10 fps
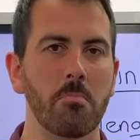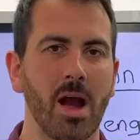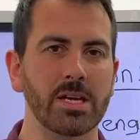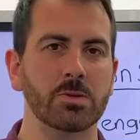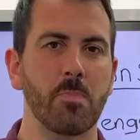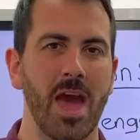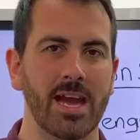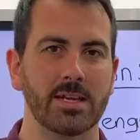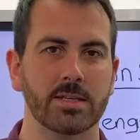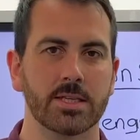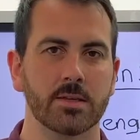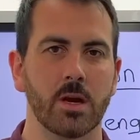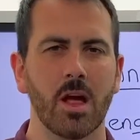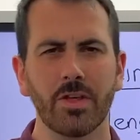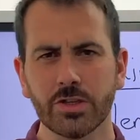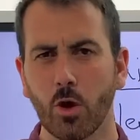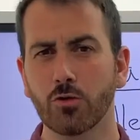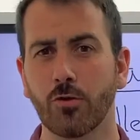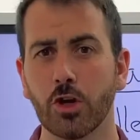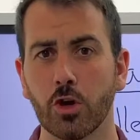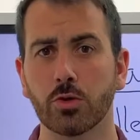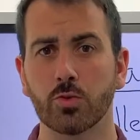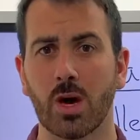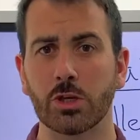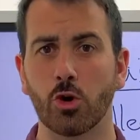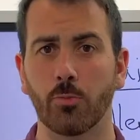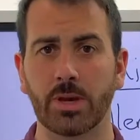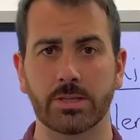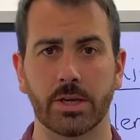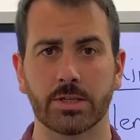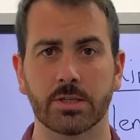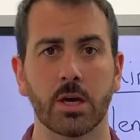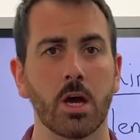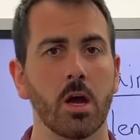Mike's pains. This goes for you as well in your business.